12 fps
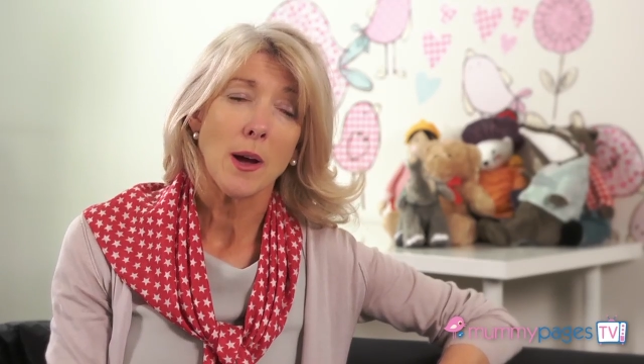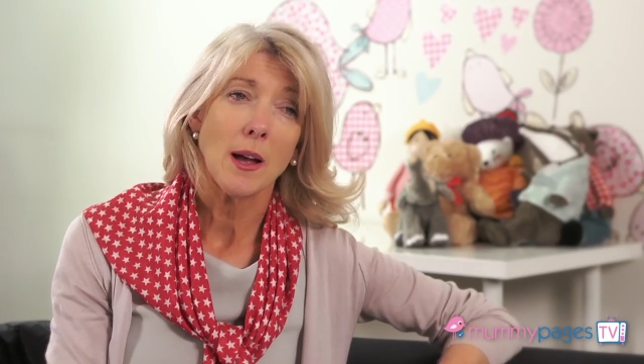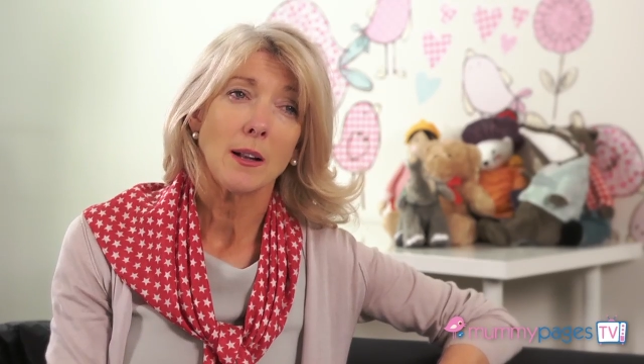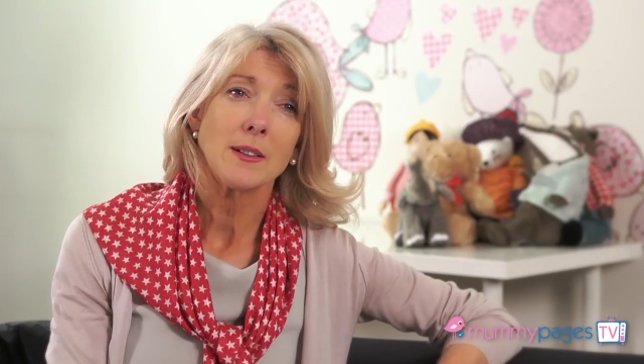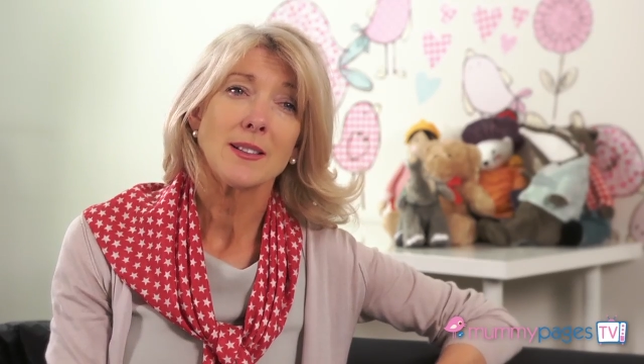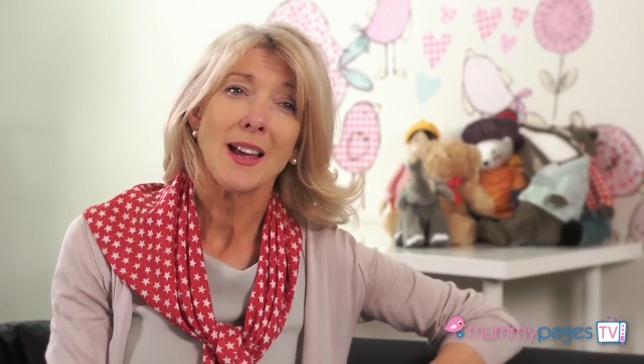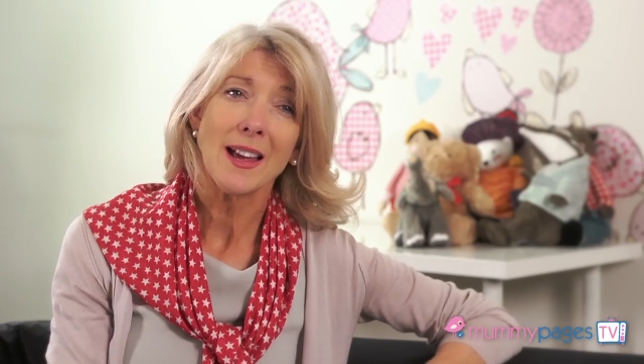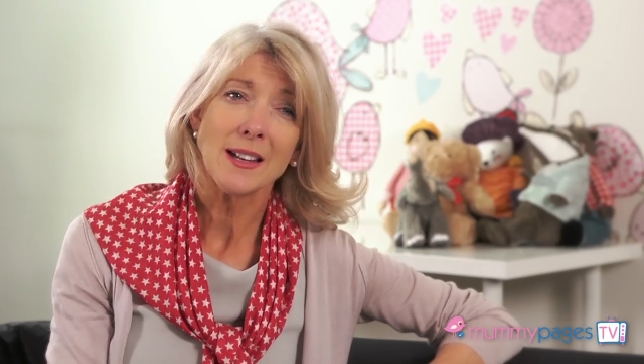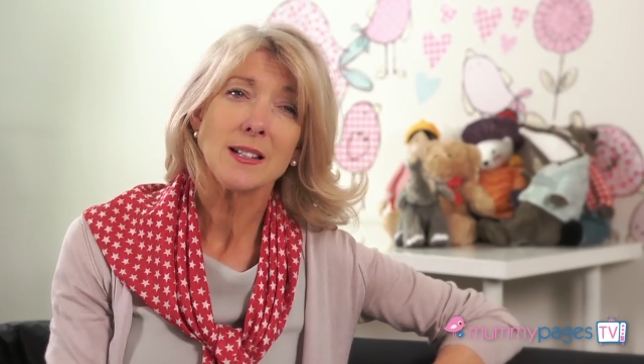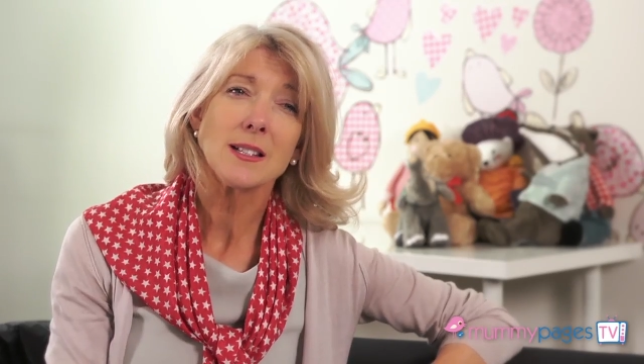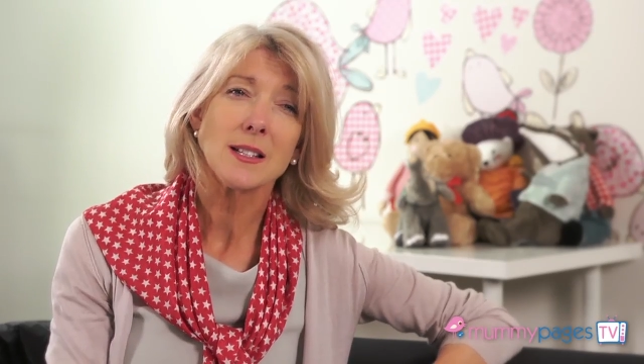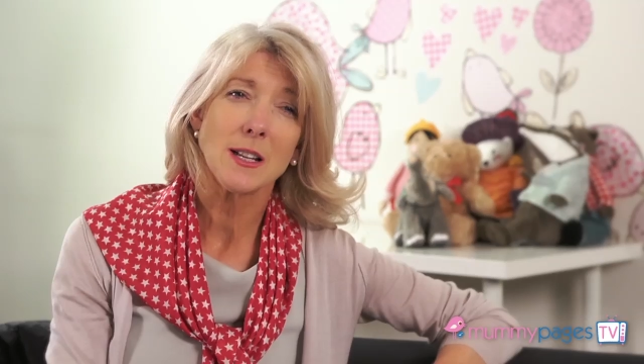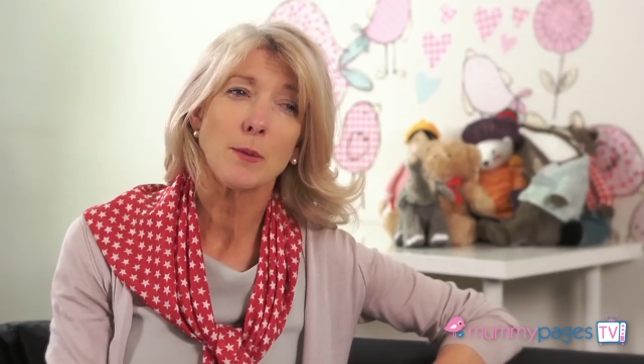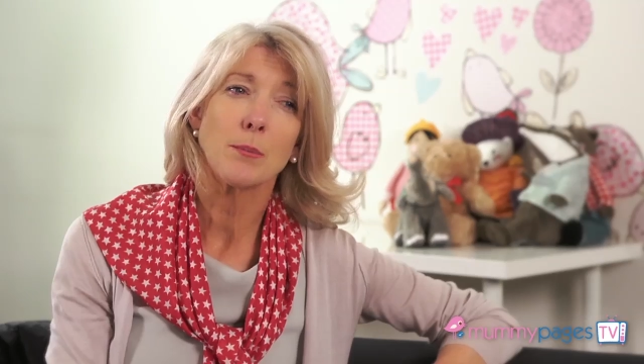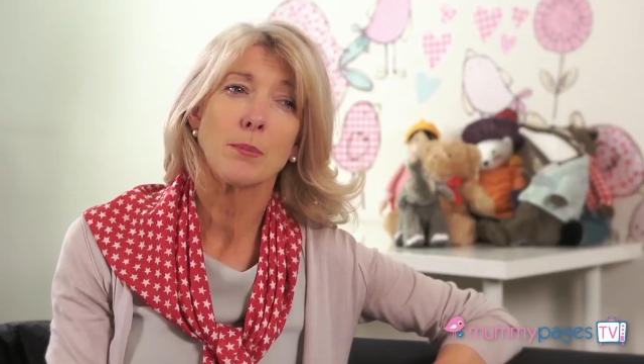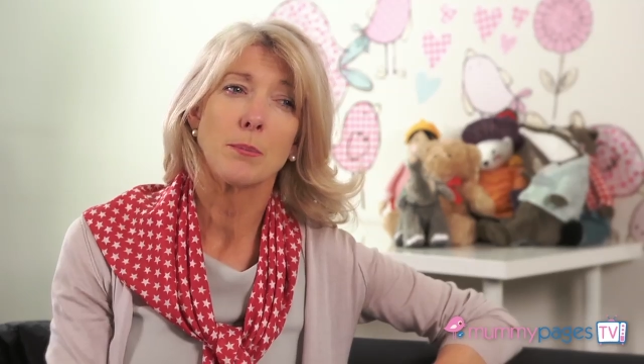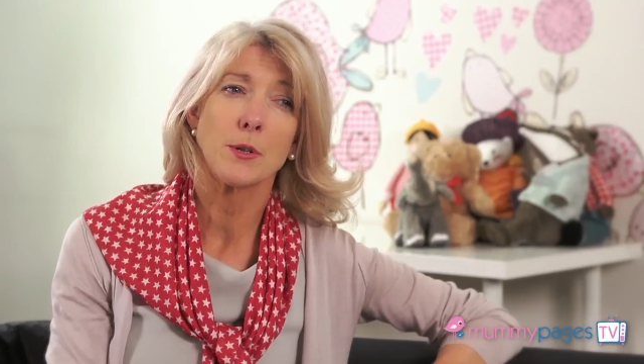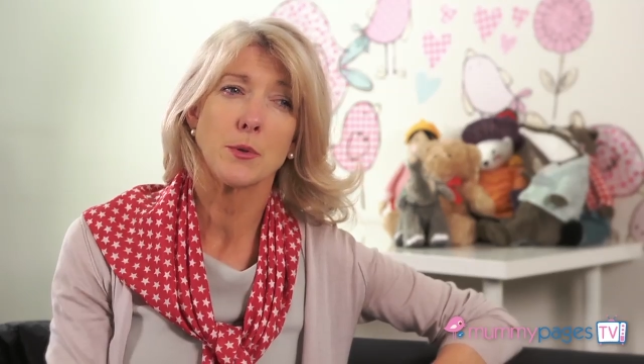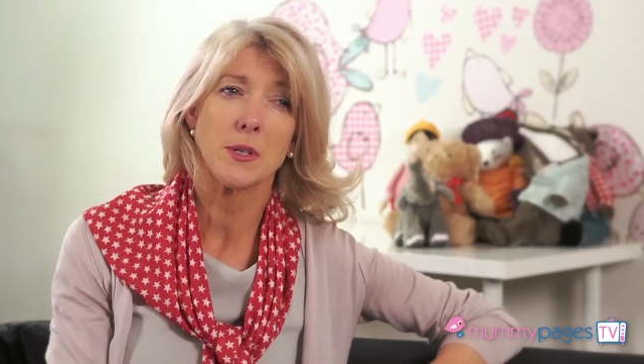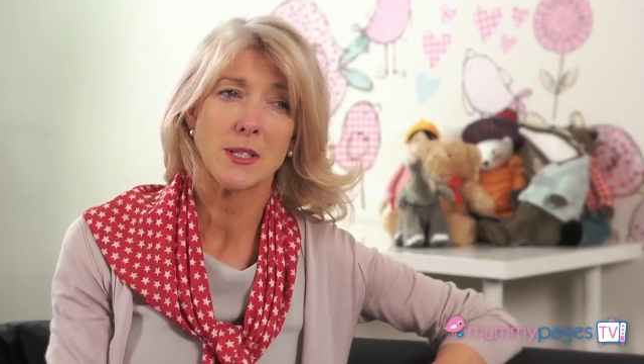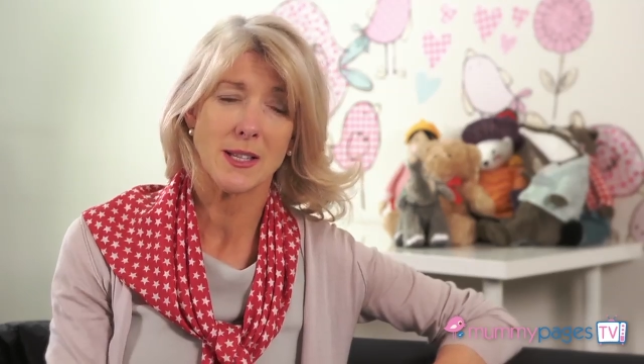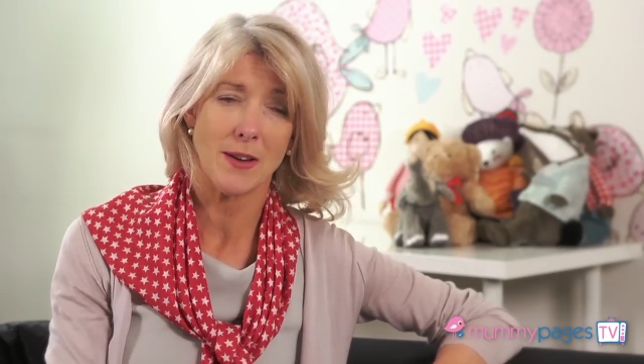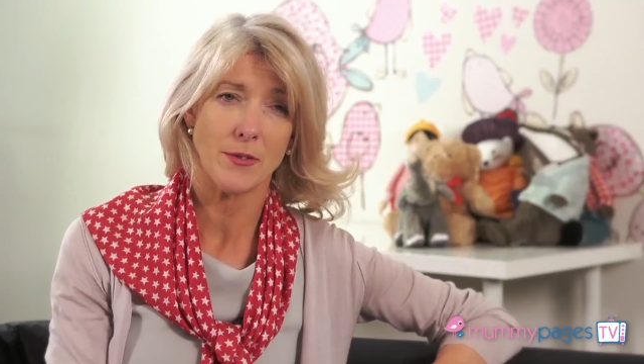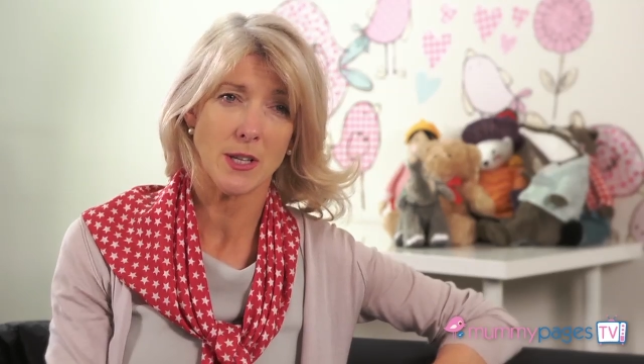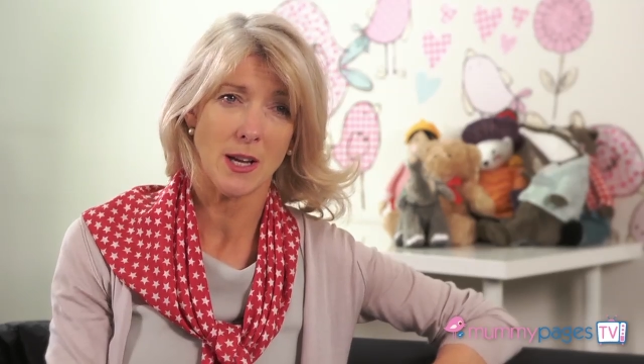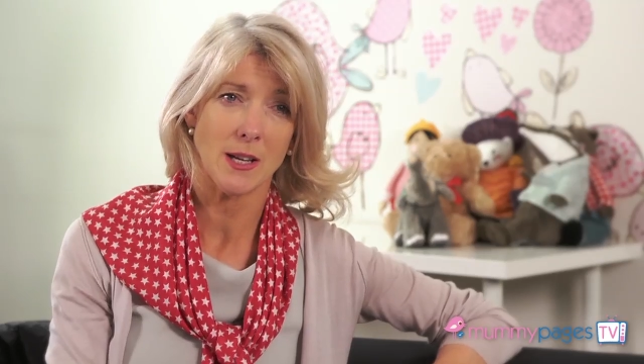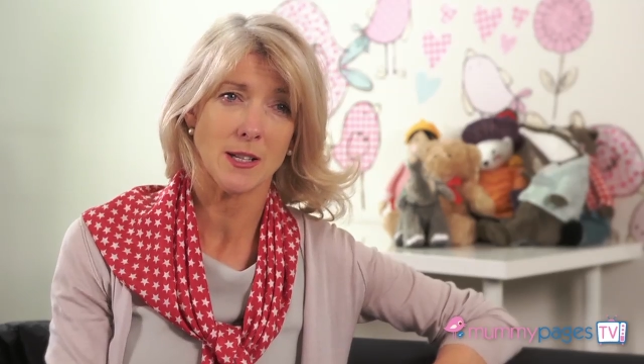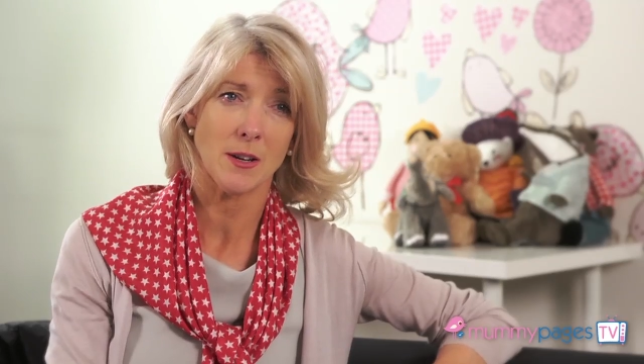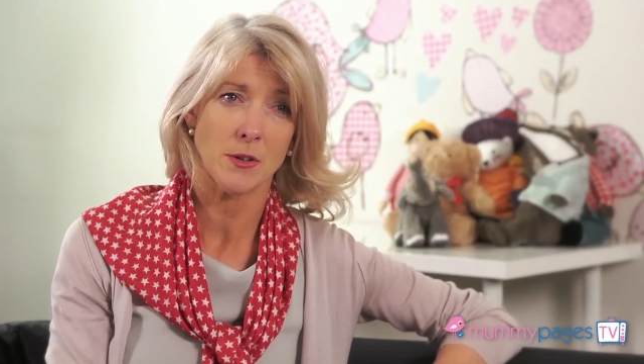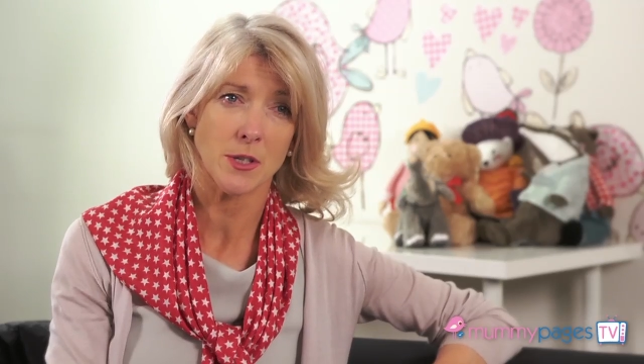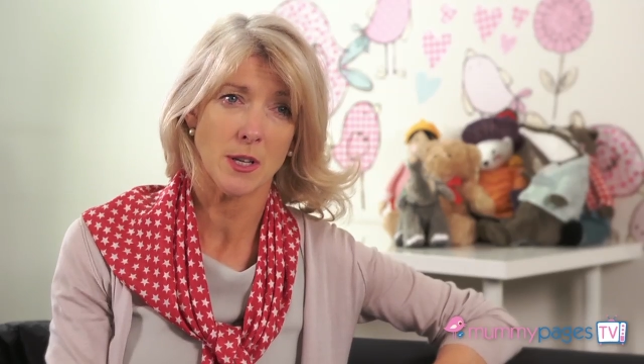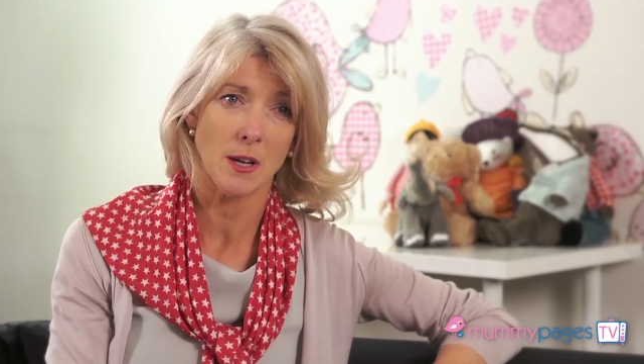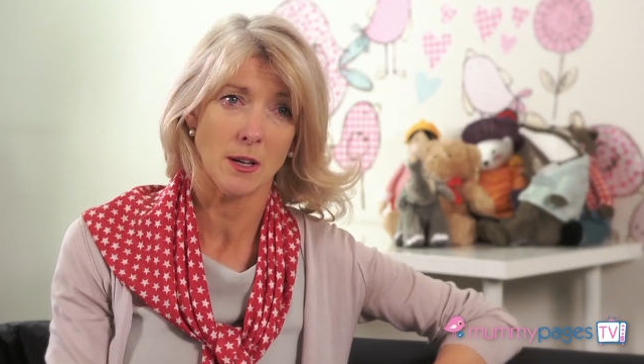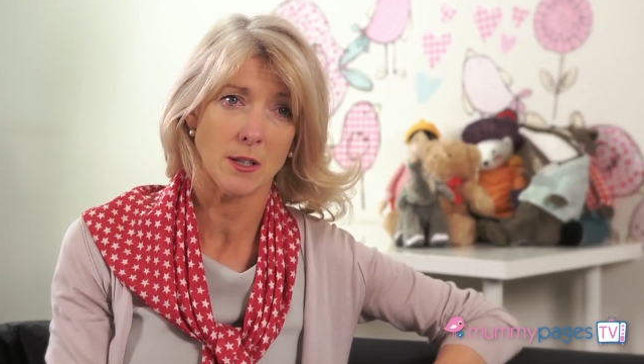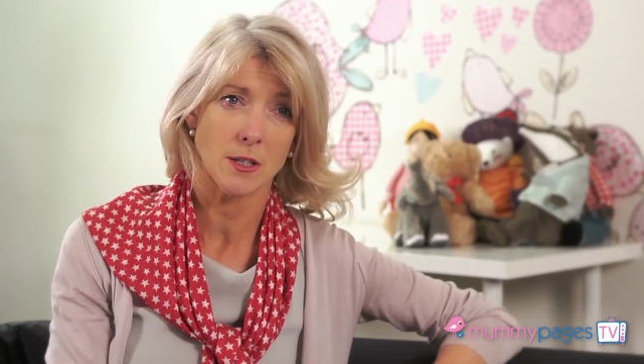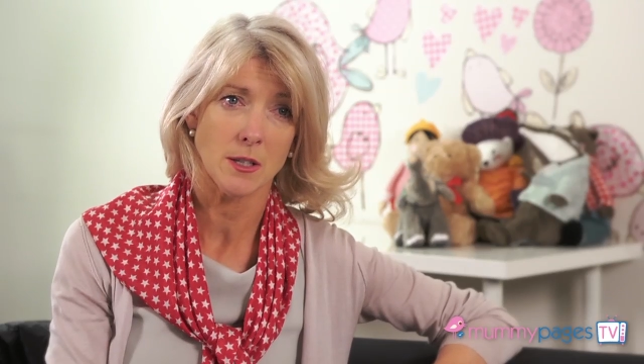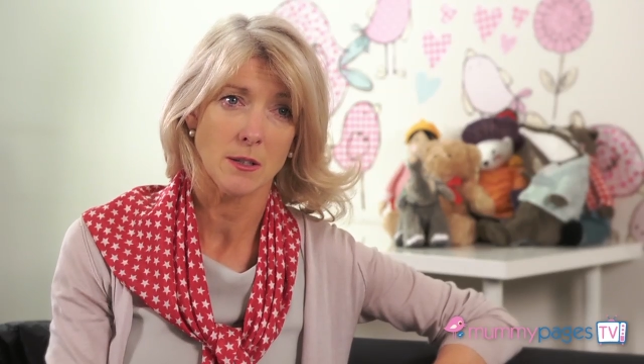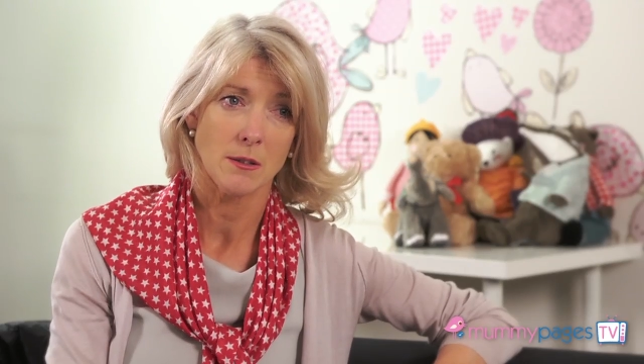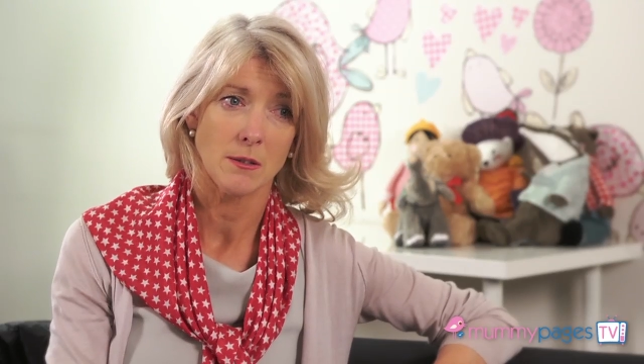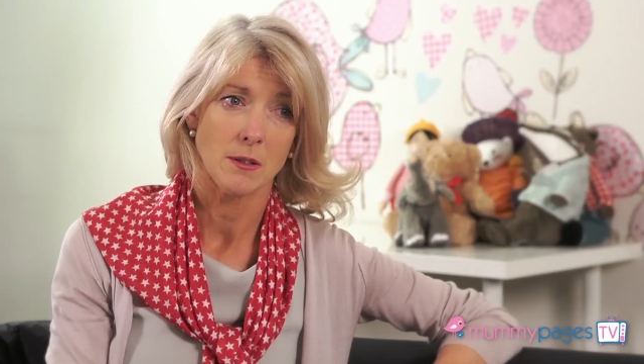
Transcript: well tend to sleep between 7 to 8 hours a night.